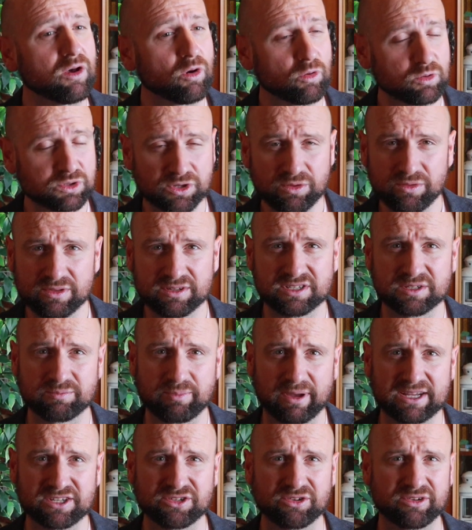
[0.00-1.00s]
Also, this is
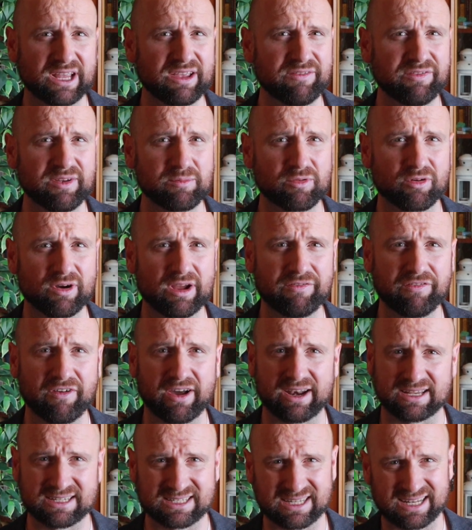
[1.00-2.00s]
based on fMRI
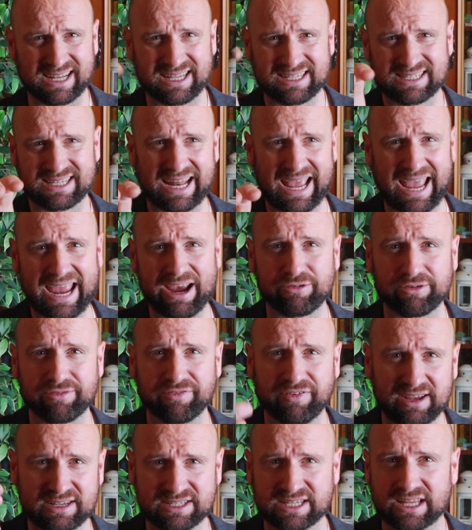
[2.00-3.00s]
findings, and it's an angry
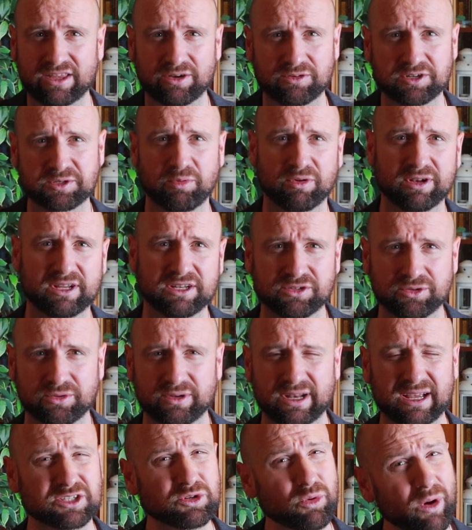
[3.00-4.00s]
face that they're responding to.
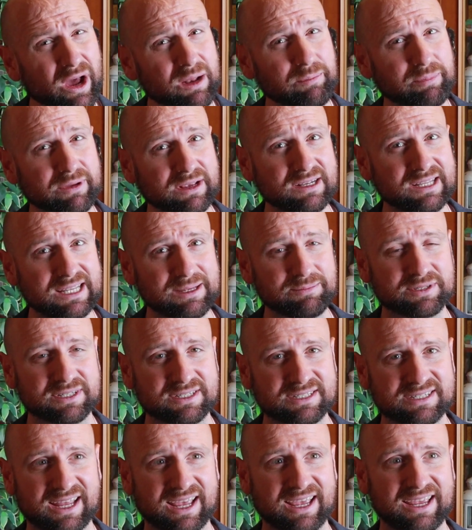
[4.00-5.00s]
Now, it's quite a big leap
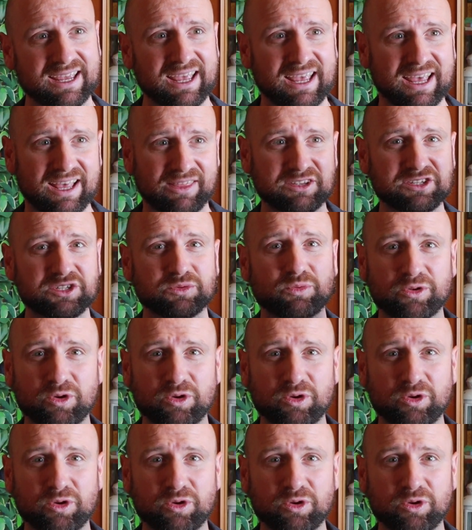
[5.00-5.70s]
to say this is